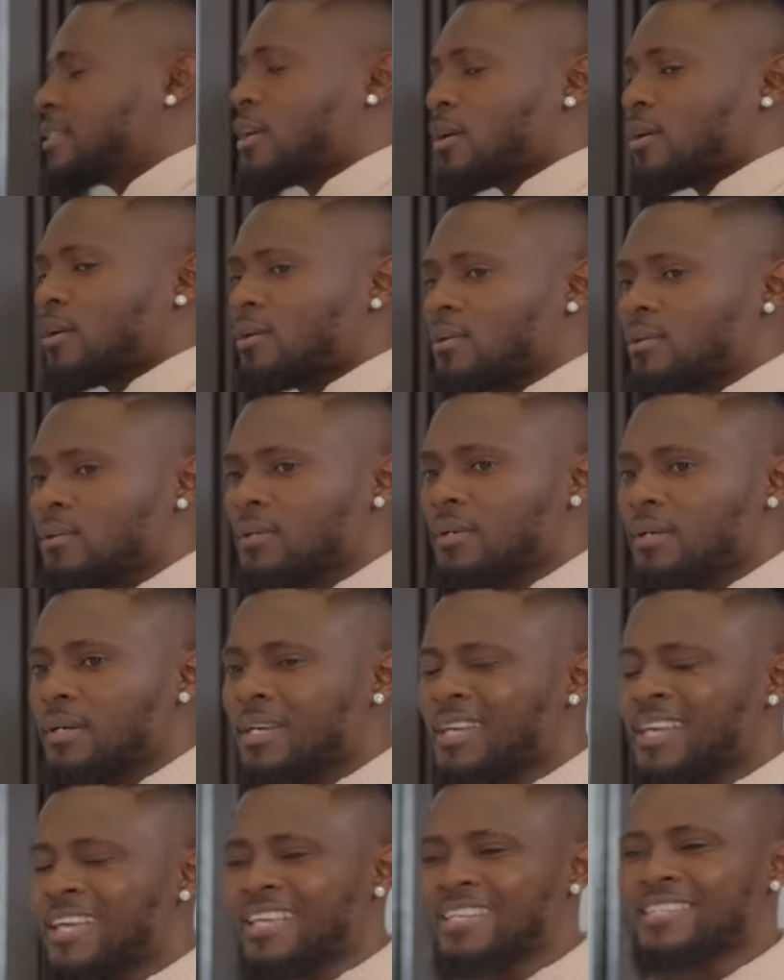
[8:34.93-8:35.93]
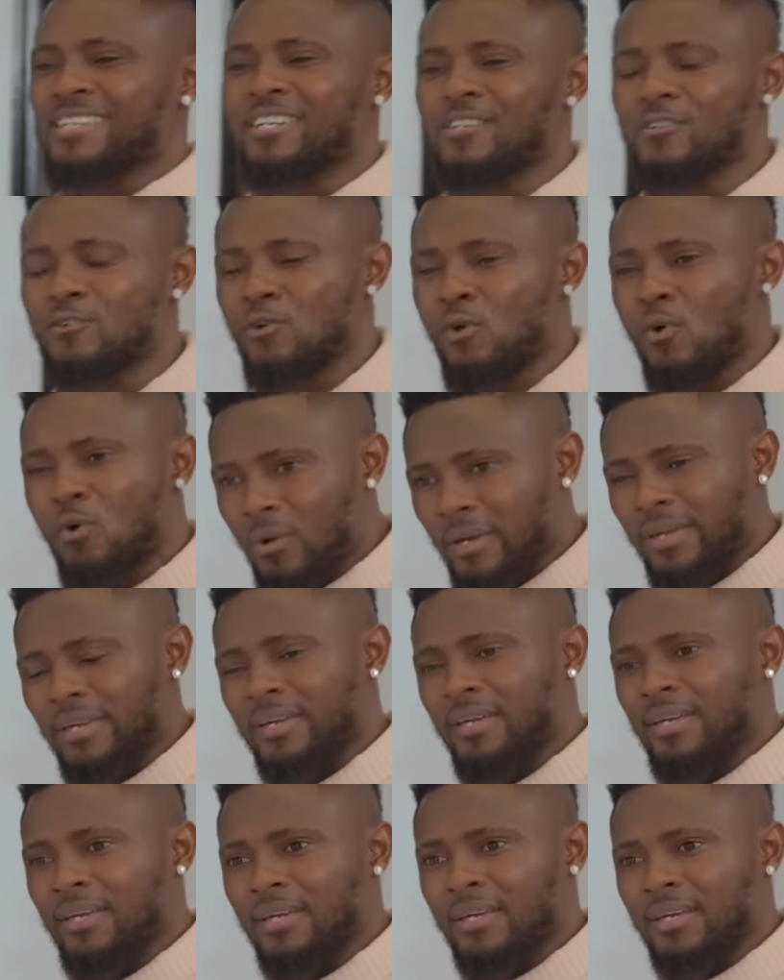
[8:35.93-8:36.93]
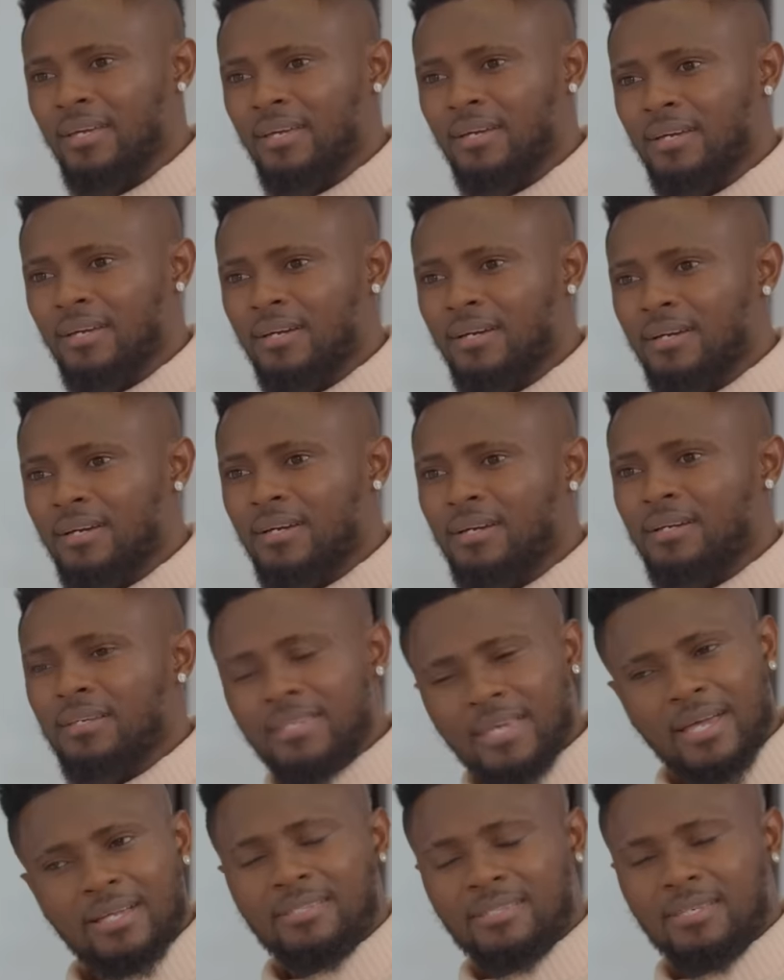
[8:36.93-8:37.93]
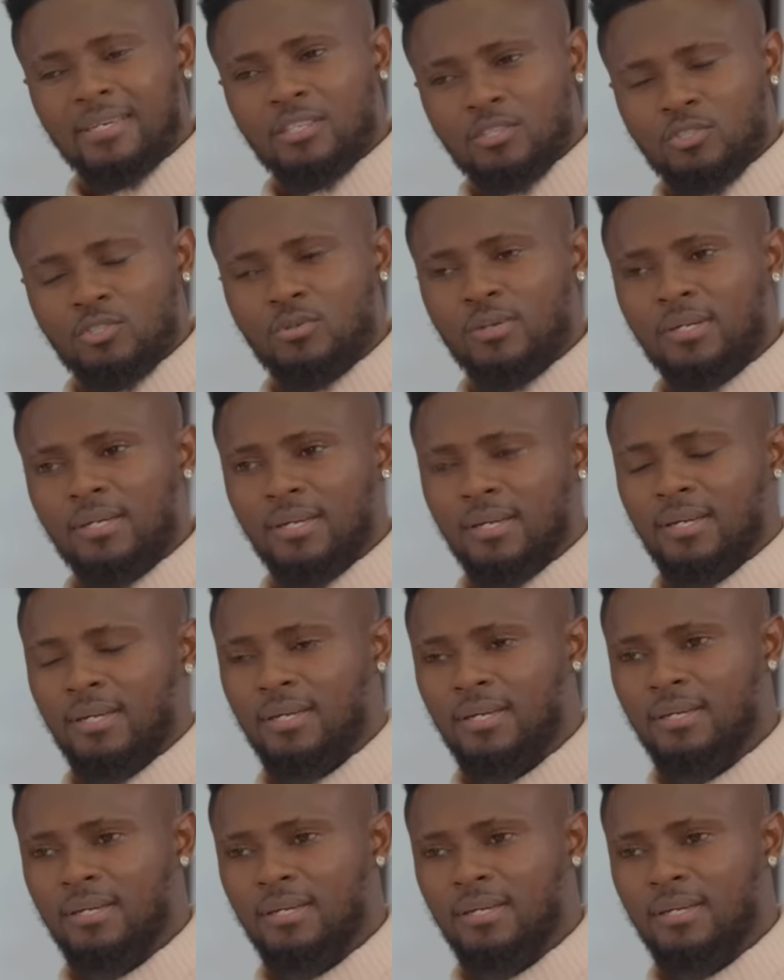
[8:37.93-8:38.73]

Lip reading: girl is annoying, yet intriguing.